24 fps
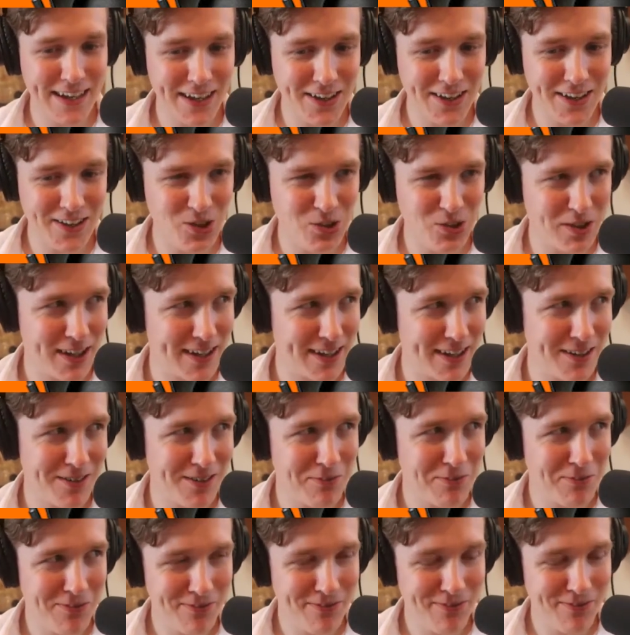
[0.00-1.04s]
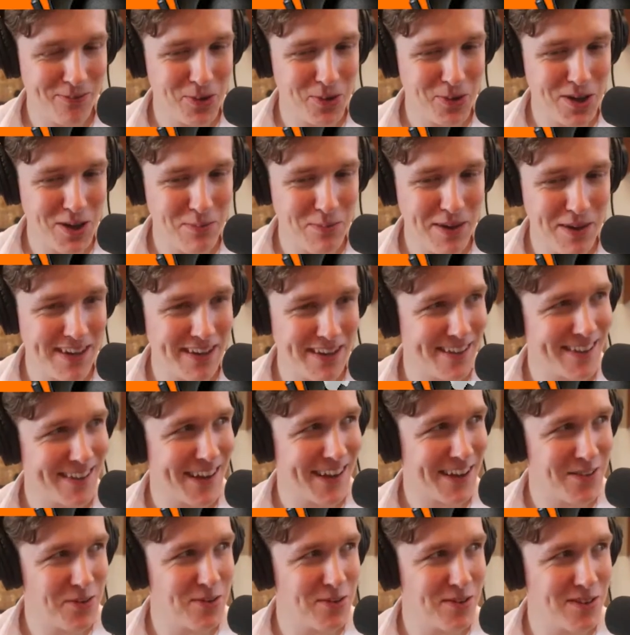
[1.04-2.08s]
And she was like, what do you mean?
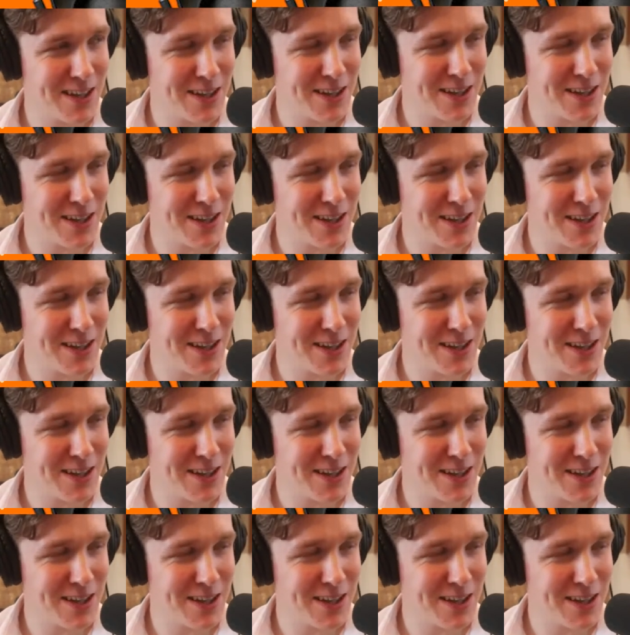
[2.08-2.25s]
I thought this